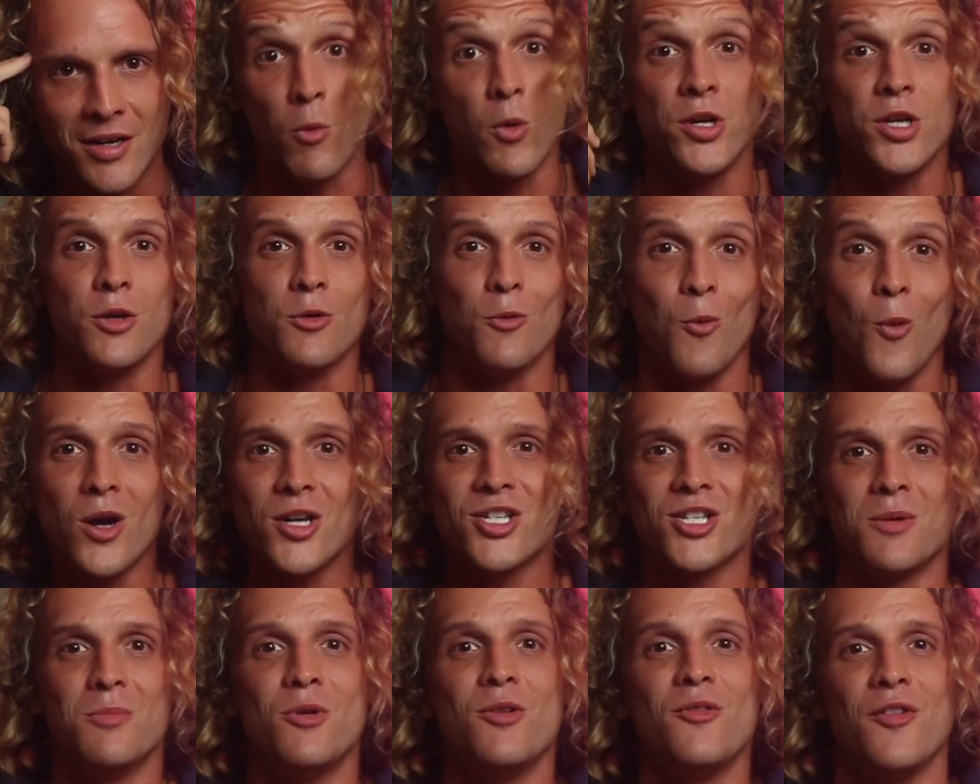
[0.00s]
When you
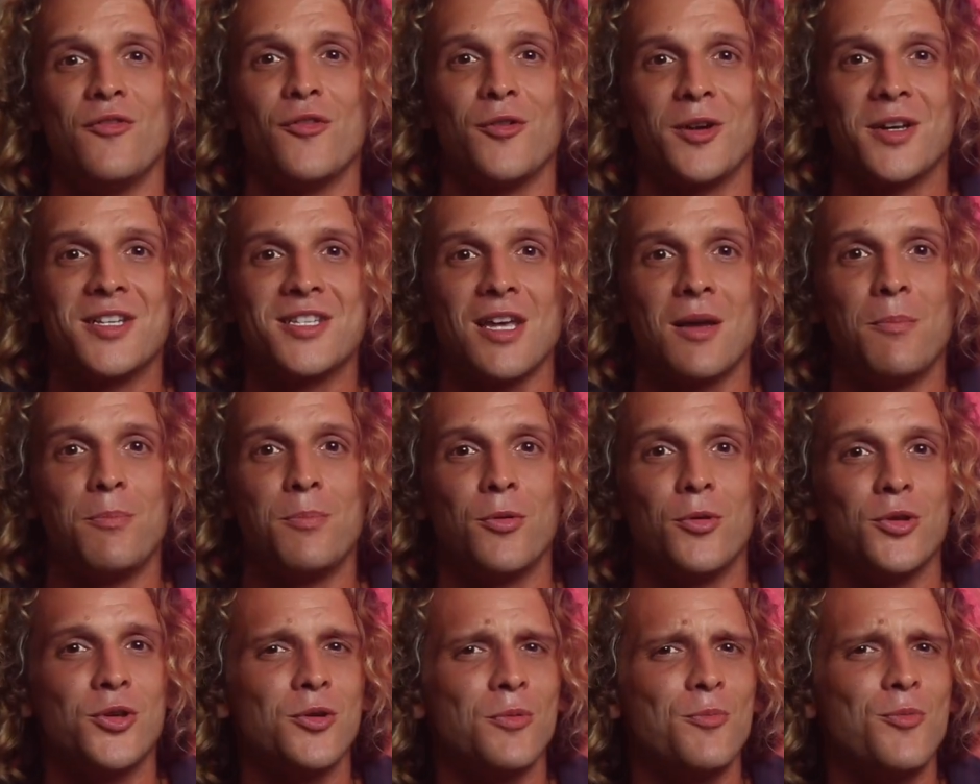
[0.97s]
watch a movie, for
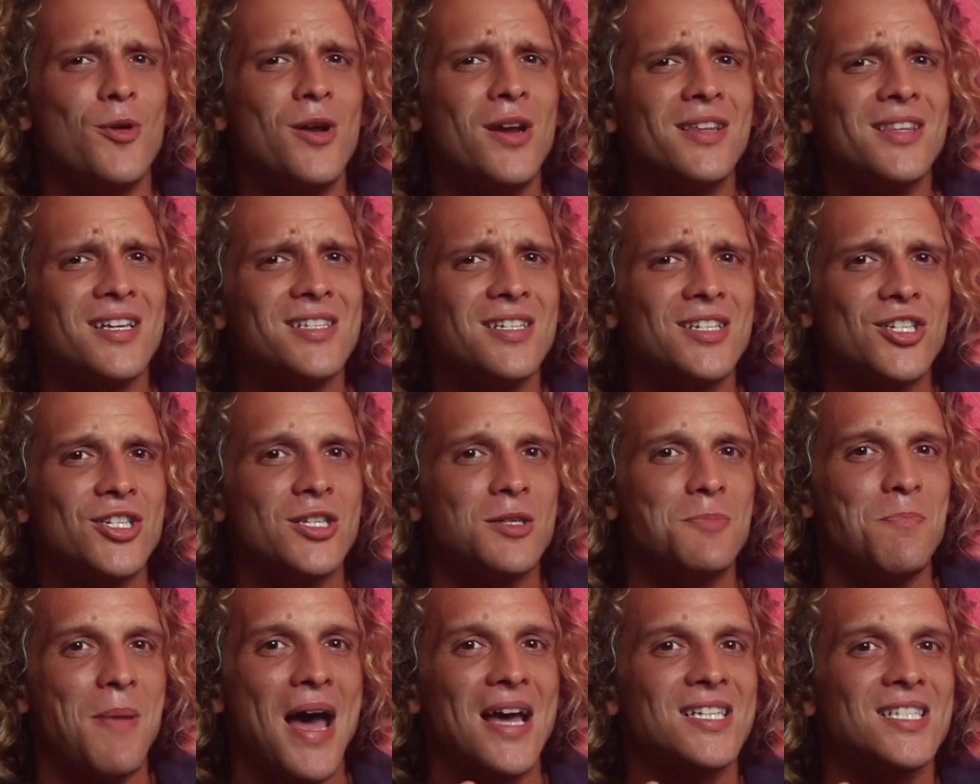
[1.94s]
example, your brain doesn't
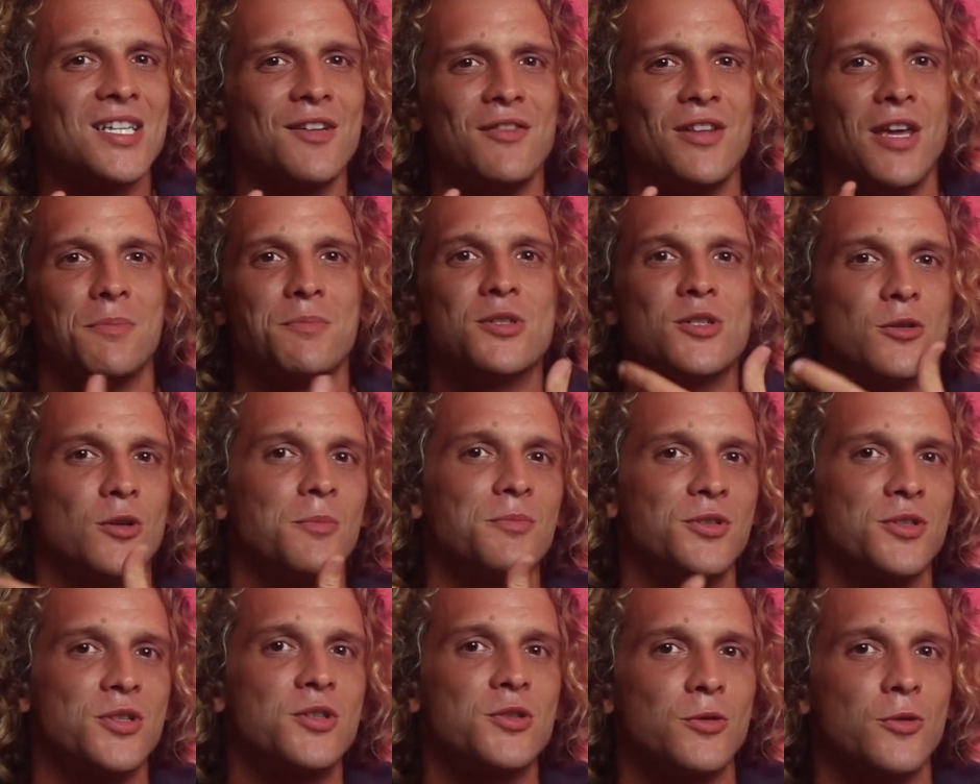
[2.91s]
just passively
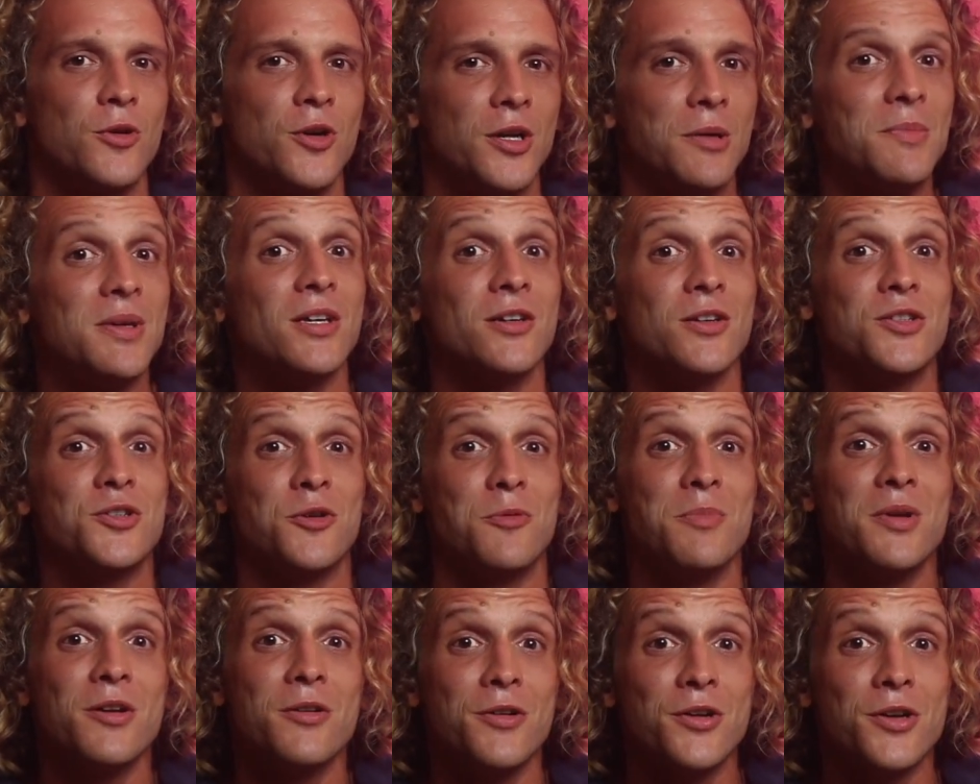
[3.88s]
absorb the story because
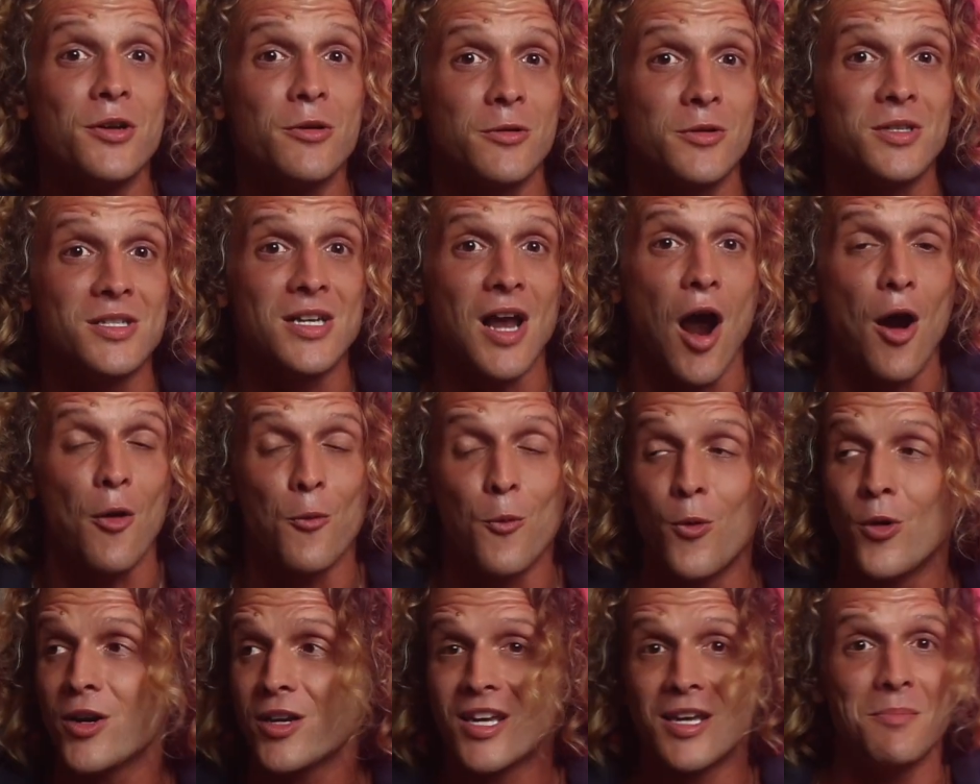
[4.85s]
your mirror neurons are
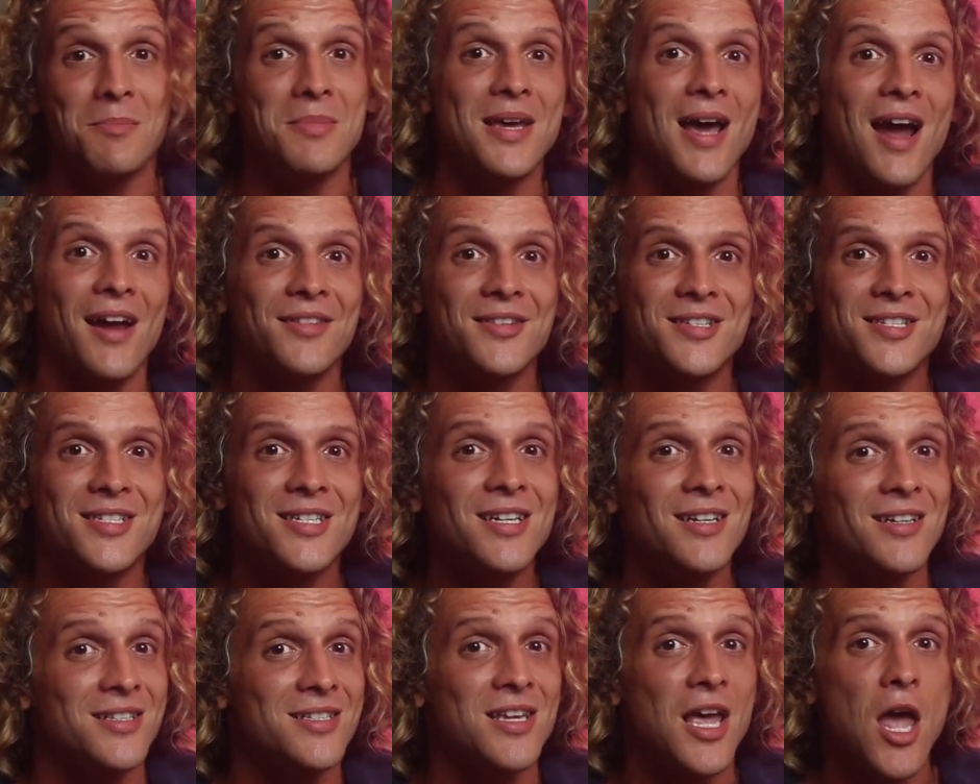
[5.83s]
working behind the
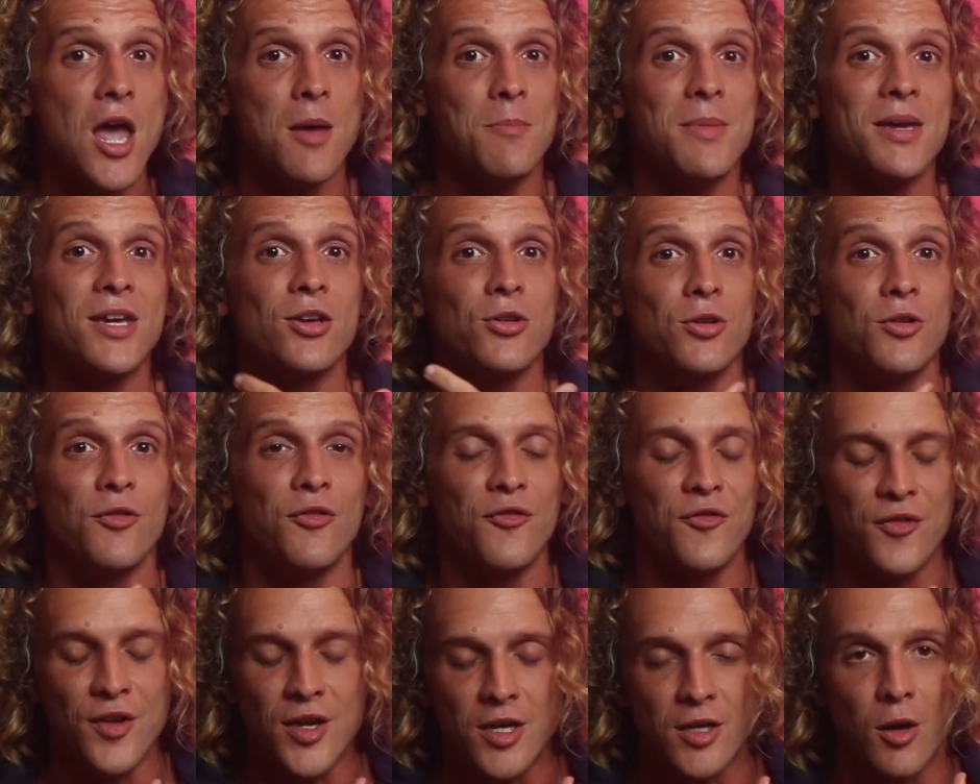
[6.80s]
scenes, making you
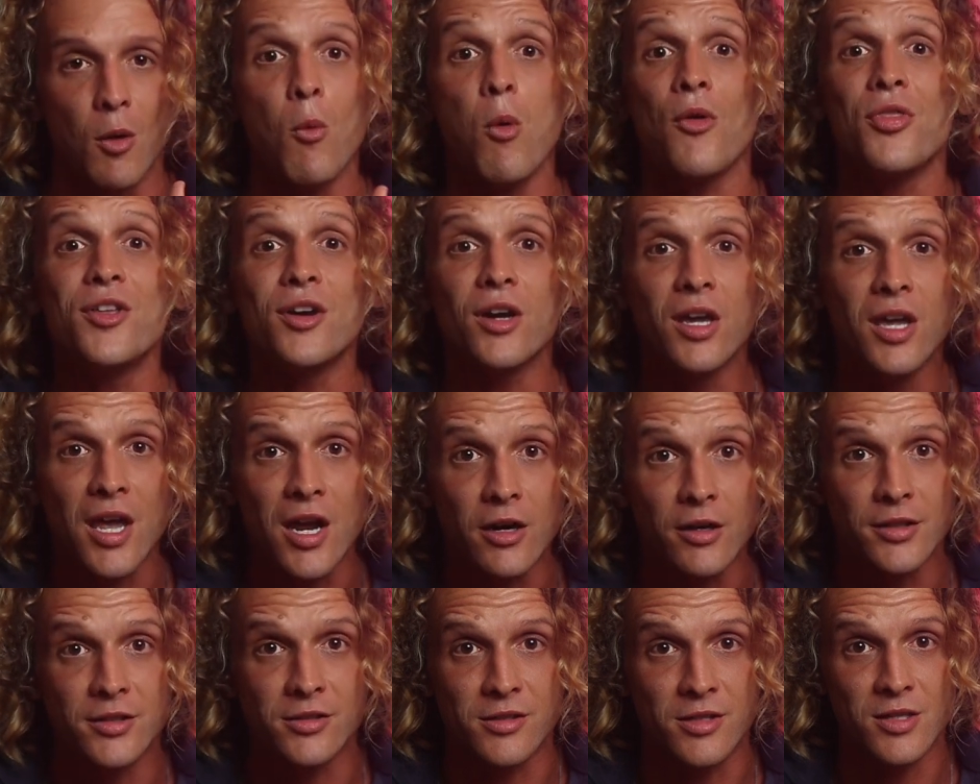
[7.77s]
feel what the
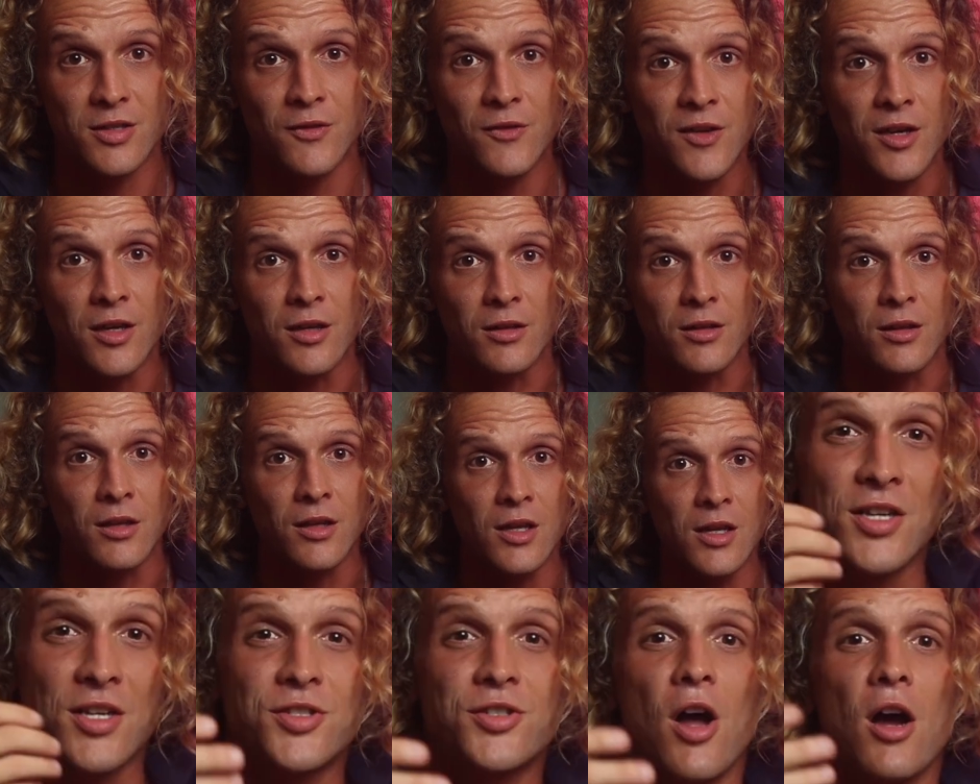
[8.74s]
characters feel.
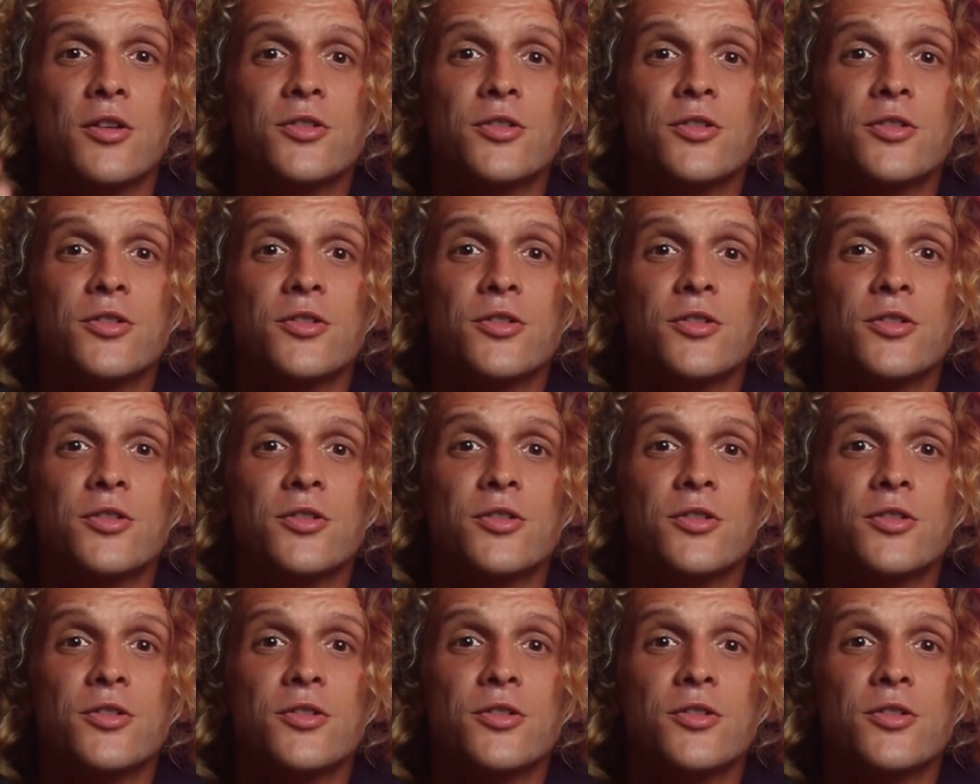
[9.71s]
As